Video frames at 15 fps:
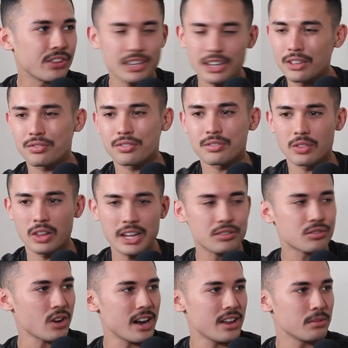Yes,
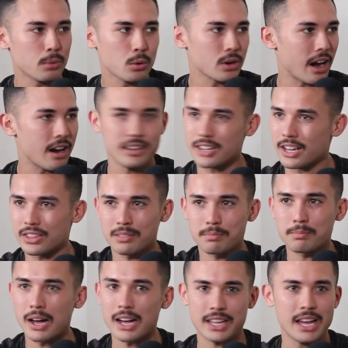lead straight at the ball carry, take the
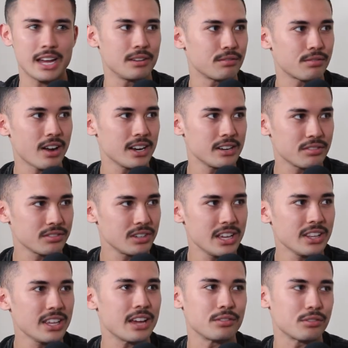mark out in front. It's
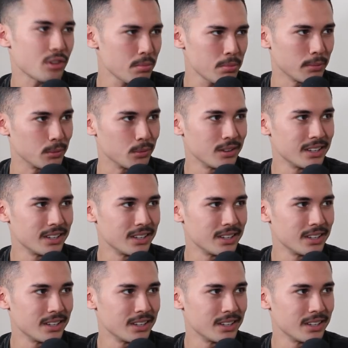nearly unstoppable.